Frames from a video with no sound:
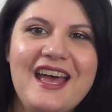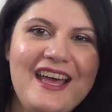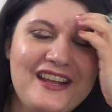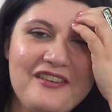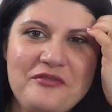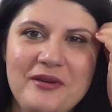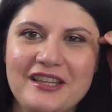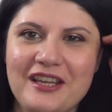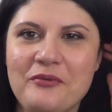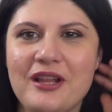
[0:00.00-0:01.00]
Hello
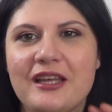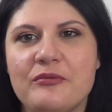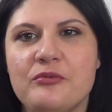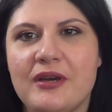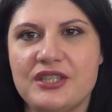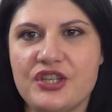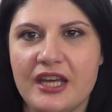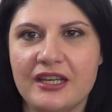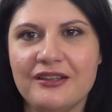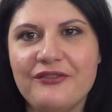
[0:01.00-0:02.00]
everybody and welcome to my
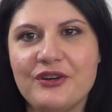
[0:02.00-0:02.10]
channel.